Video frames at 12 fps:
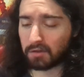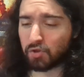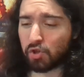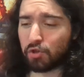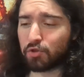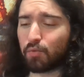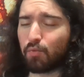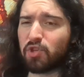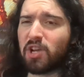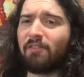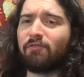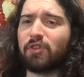So this one
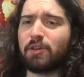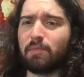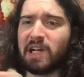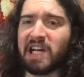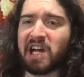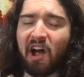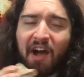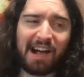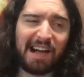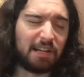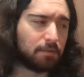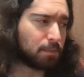would definitely be
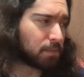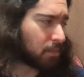a